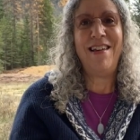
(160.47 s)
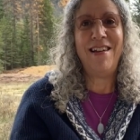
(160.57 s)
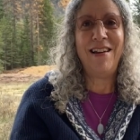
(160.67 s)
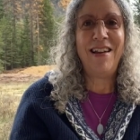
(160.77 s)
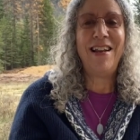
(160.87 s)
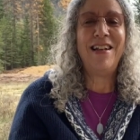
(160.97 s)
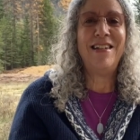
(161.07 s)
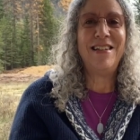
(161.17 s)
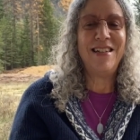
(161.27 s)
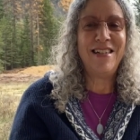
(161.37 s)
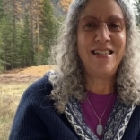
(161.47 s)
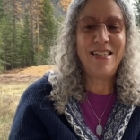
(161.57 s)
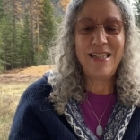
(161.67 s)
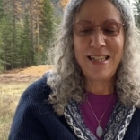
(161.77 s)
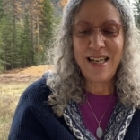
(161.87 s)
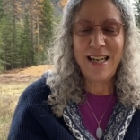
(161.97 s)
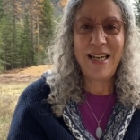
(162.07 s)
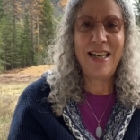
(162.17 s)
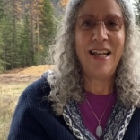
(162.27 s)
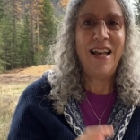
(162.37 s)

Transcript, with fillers: and it is indeed